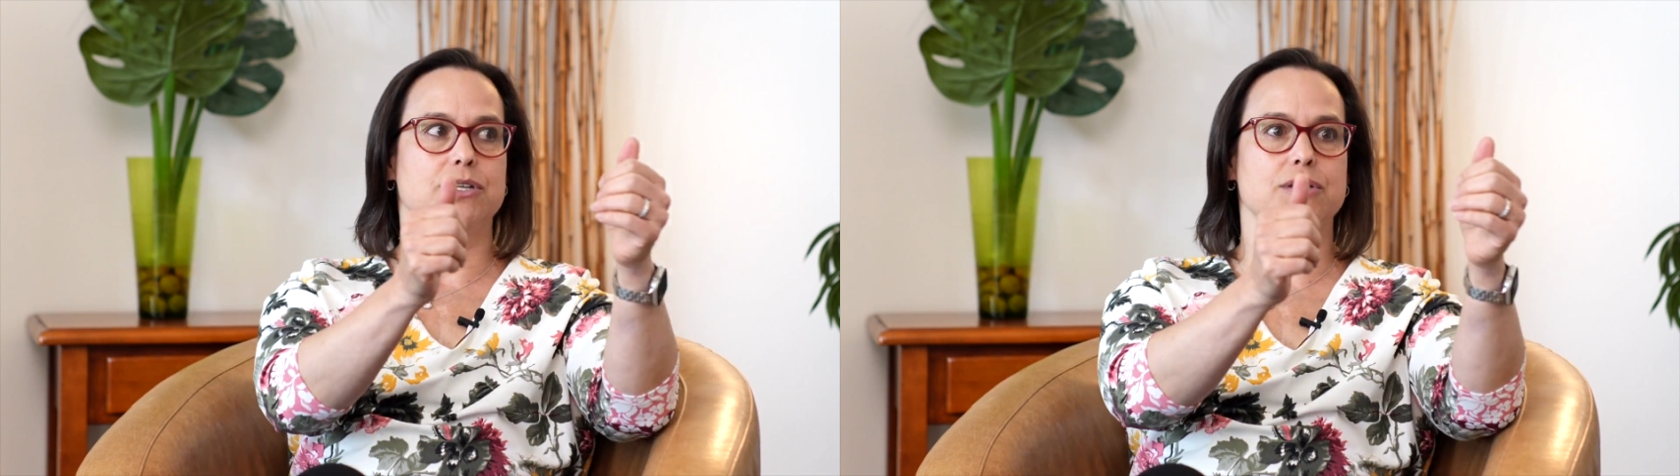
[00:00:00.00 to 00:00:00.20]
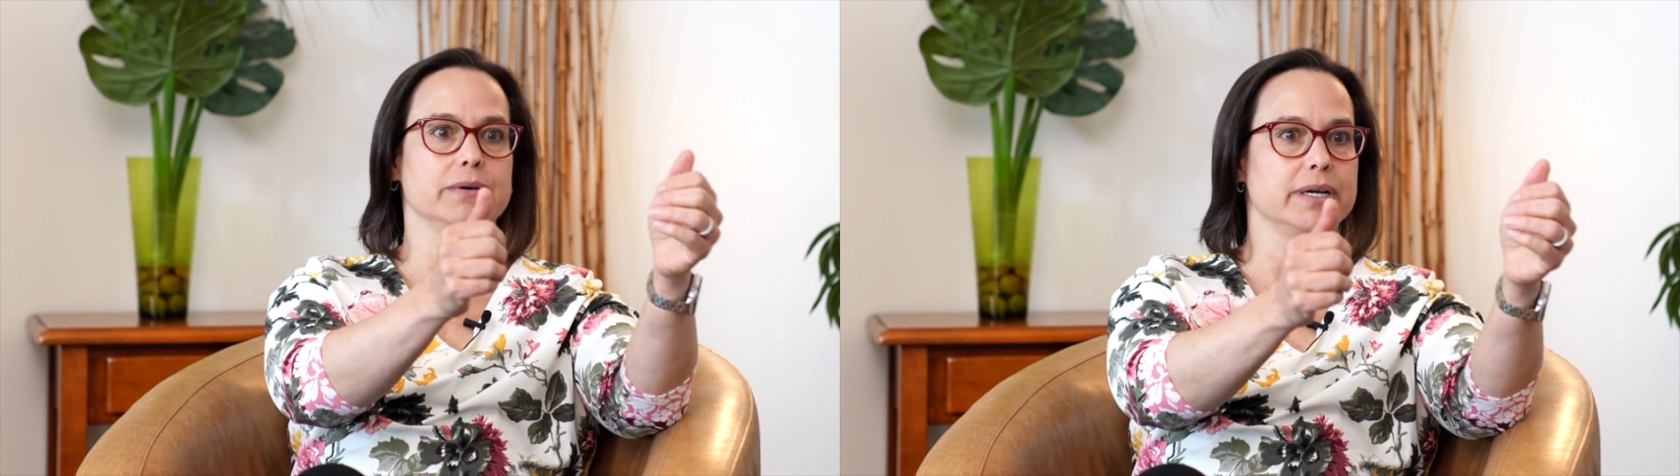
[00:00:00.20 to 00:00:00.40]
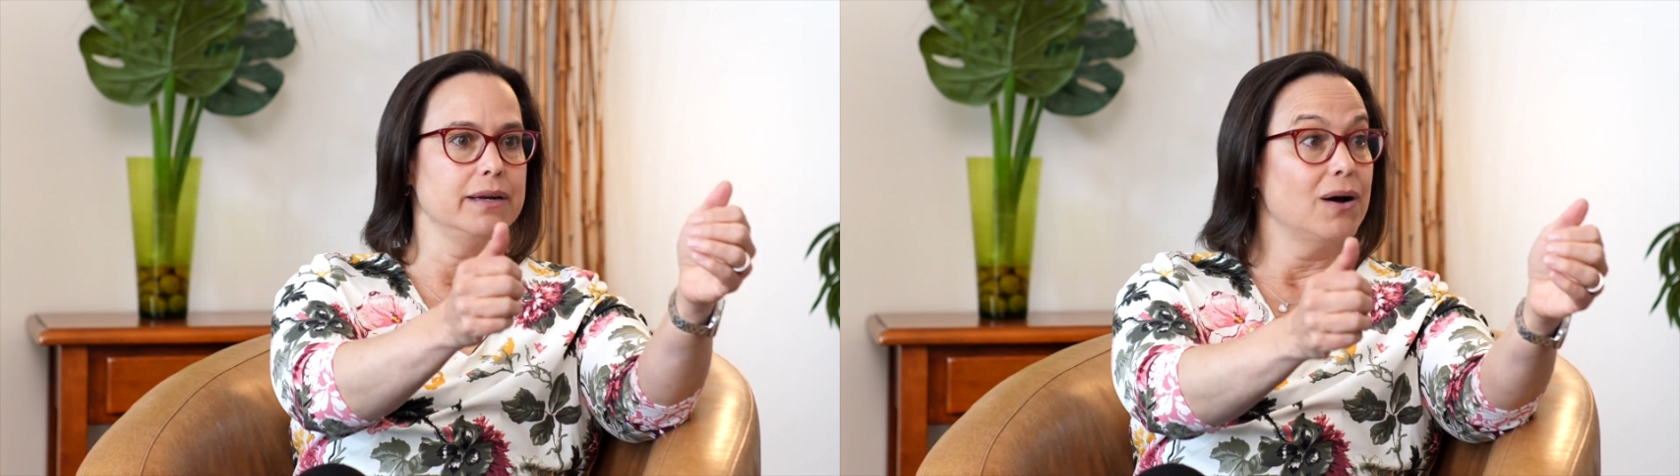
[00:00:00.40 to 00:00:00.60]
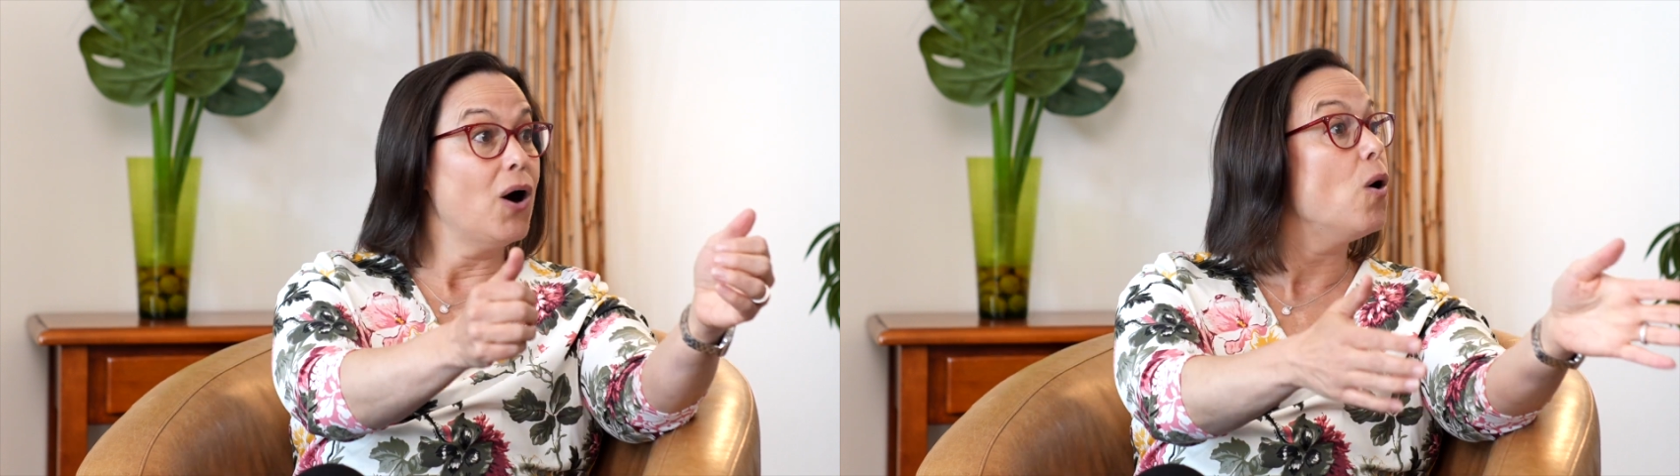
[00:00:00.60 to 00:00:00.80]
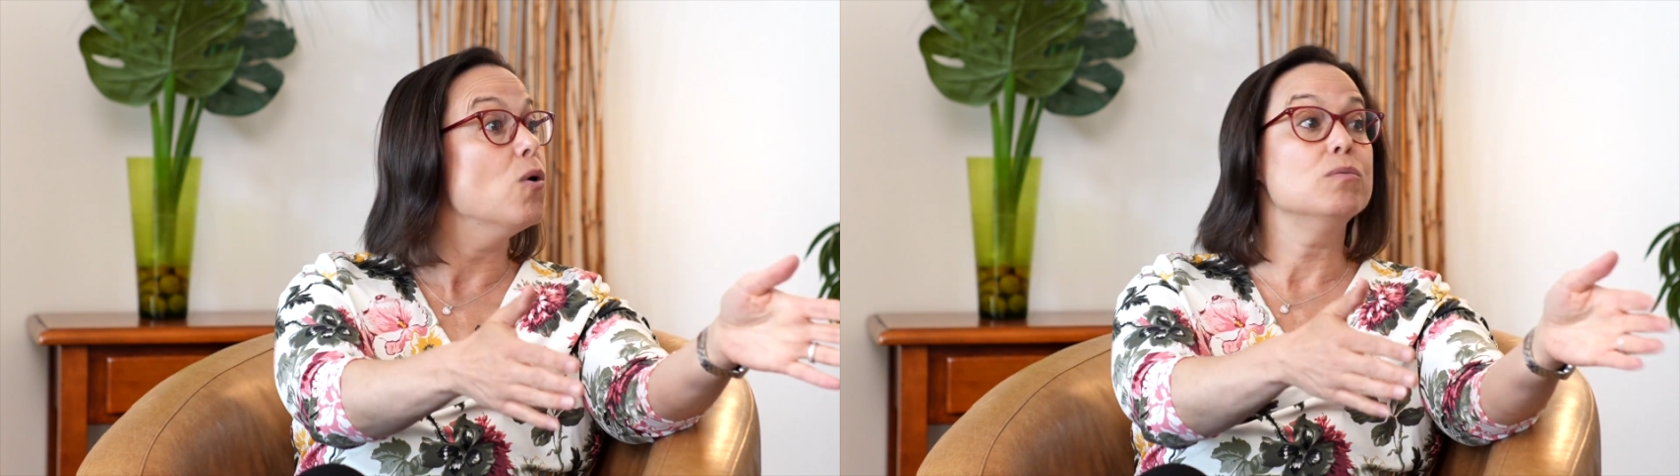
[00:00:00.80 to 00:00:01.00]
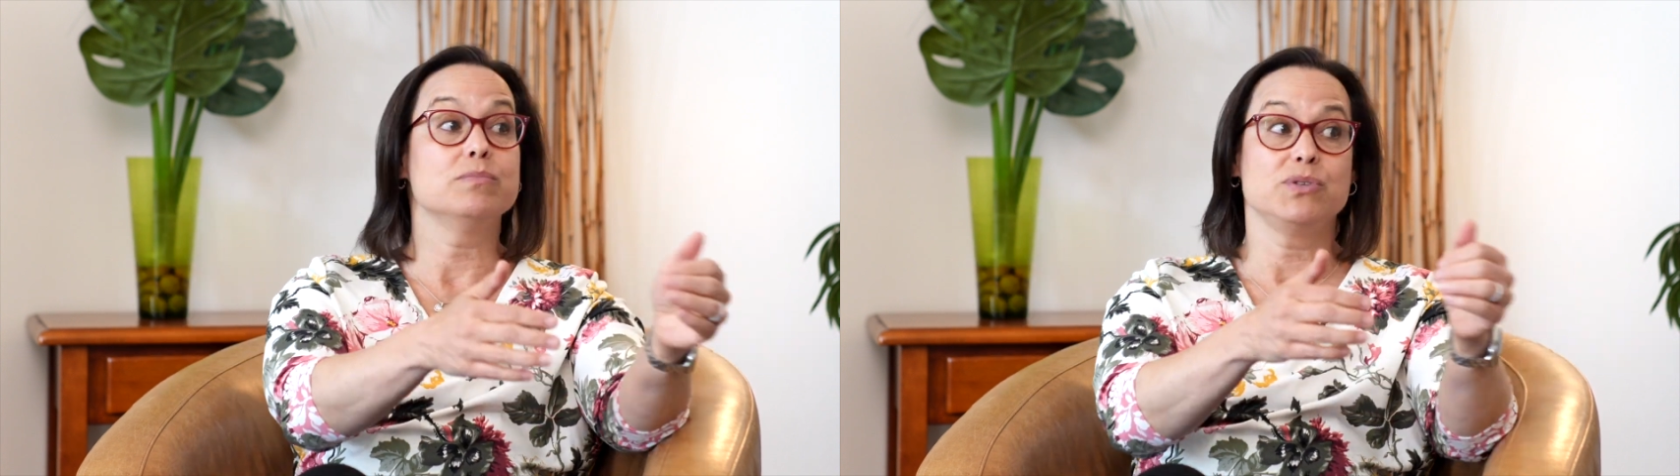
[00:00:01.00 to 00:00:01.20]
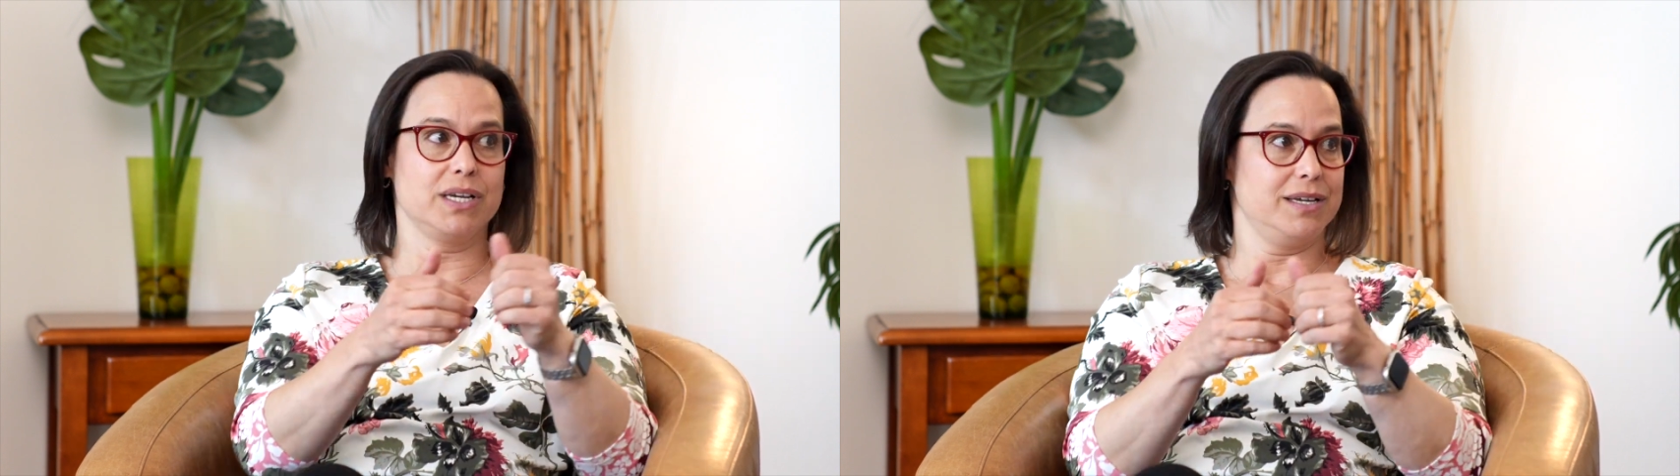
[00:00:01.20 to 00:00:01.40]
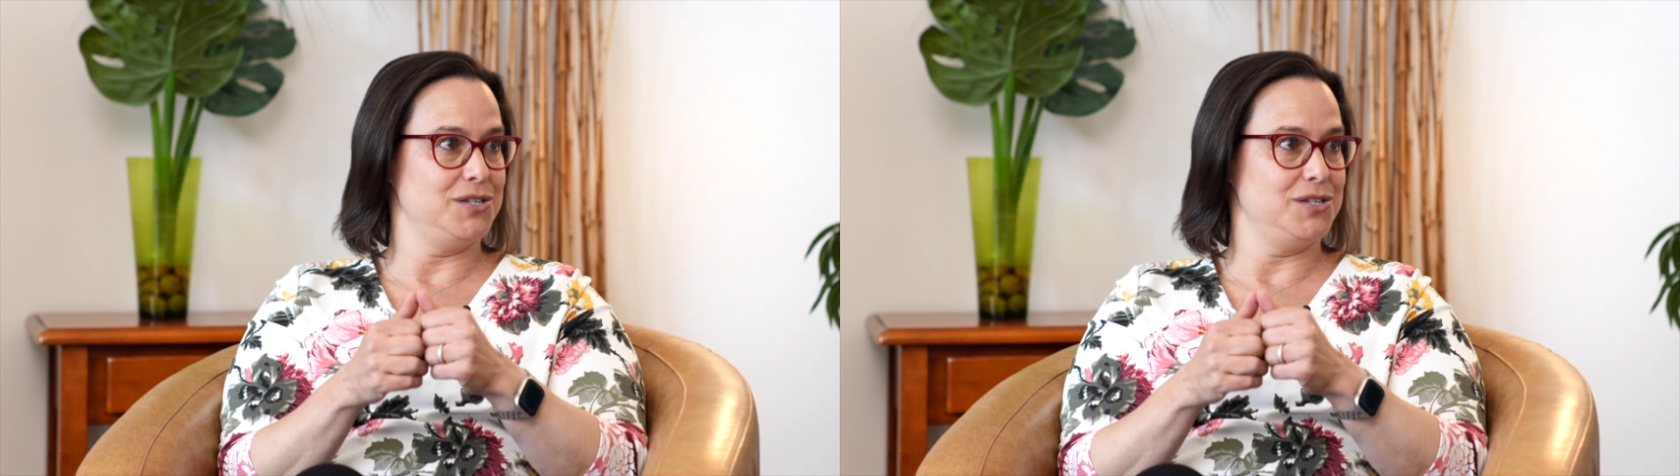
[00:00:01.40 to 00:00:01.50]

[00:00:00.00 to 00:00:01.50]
do it. Homes can